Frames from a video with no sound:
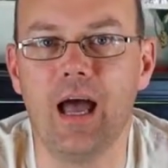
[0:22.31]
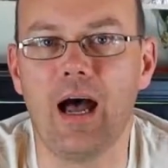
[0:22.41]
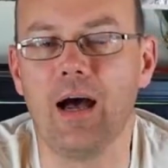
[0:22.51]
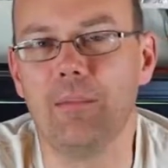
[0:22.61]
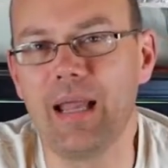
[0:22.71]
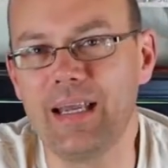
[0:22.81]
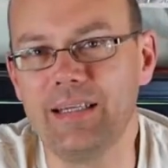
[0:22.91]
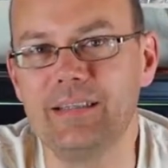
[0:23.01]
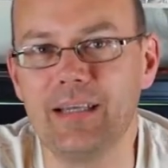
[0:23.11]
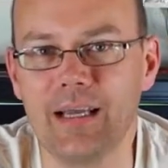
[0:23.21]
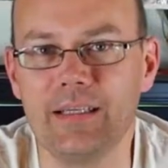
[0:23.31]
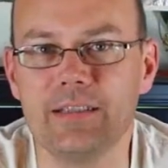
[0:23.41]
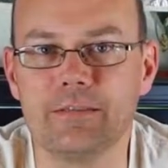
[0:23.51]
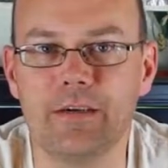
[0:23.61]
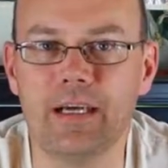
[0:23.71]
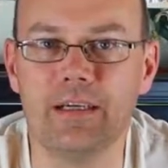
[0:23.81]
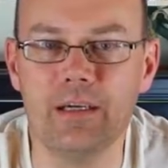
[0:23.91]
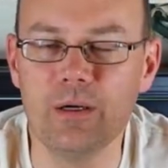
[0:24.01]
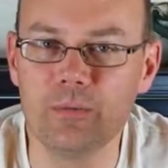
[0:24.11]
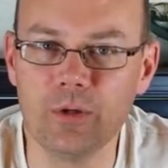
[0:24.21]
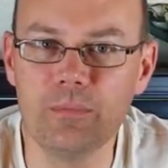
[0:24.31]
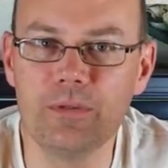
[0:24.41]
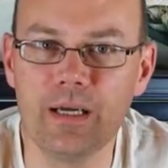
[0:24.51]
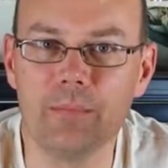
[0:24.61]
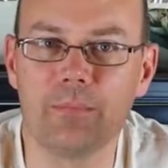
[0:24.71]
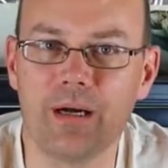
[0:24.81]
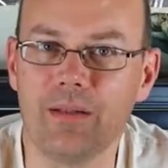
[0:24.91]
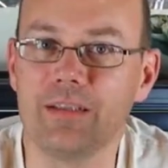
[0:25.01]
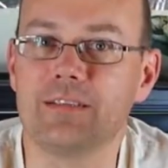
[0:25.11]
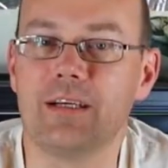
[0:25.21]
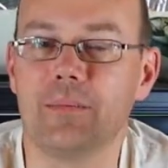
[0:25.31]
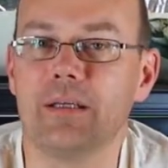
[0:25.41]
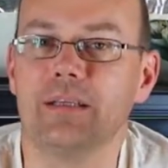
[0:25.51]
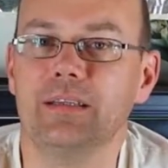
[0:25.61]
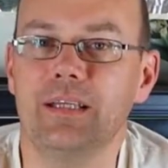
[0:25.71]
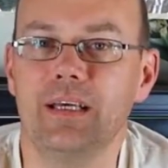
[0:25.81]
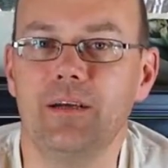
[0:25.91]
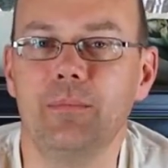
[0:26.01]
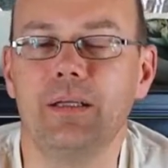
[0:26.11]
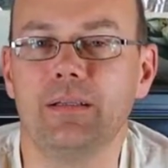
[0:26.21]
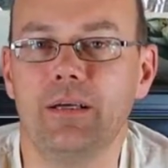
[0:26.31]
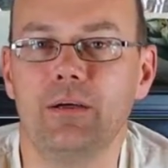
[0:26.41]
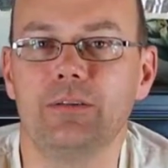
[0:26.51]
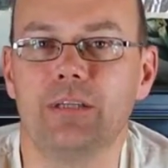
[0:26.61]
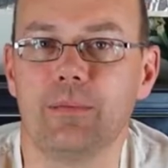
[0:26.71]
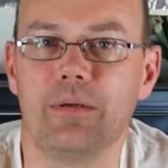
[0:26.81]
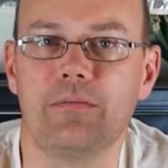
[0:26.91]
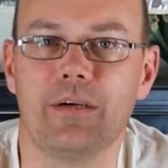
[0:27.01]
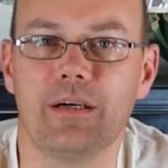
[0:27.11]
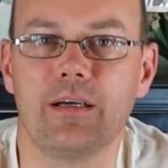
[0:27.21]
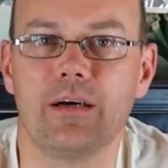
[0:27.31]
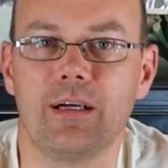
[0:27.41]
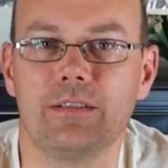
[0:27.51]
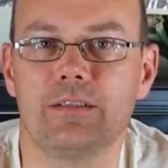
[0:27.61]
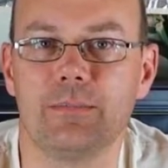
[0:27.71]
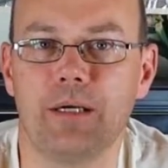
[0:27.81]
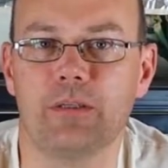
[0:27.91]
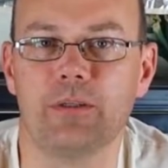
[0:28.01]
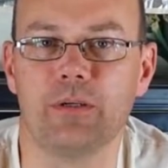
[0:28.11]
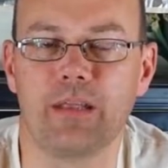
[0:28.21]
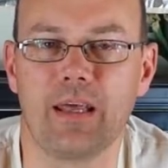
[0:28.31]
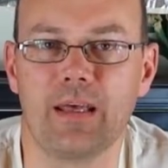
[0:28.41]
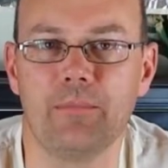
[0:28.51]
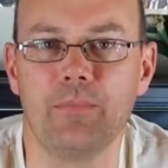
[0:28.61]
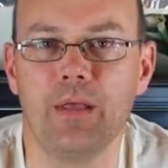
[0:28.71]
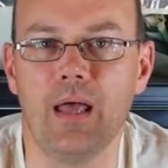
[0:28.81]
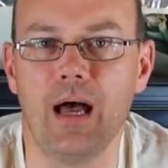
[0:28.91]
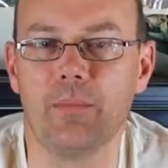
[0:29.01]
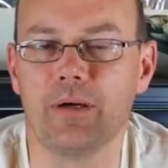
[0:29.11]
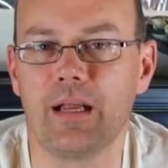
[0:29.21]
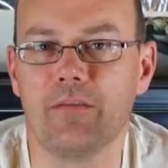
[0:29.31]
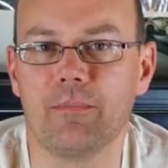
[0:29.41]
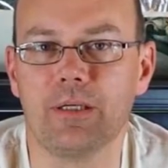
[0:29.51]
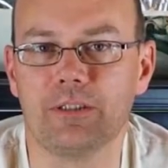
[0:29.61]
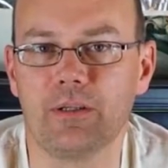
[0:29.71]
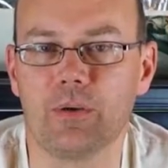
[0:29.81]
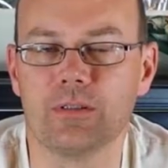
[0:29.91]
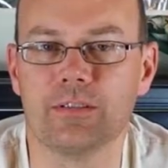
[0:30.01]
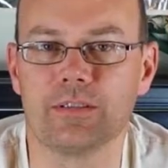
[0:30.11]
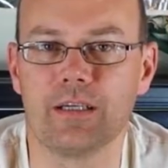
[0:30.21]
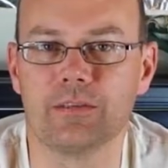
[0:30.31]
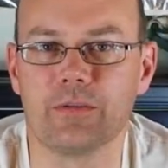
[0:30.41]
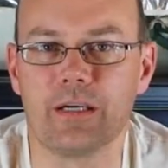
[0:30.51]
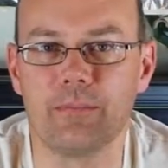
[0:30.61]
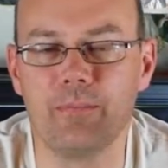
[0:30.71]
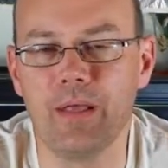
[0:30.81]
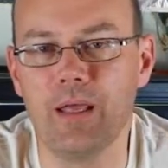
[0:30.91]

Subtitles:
80 to 90 is fine. Room temp probably is going to be a little bit low, so I'd be very cautious about doing that. You're going to have a much lower success rate.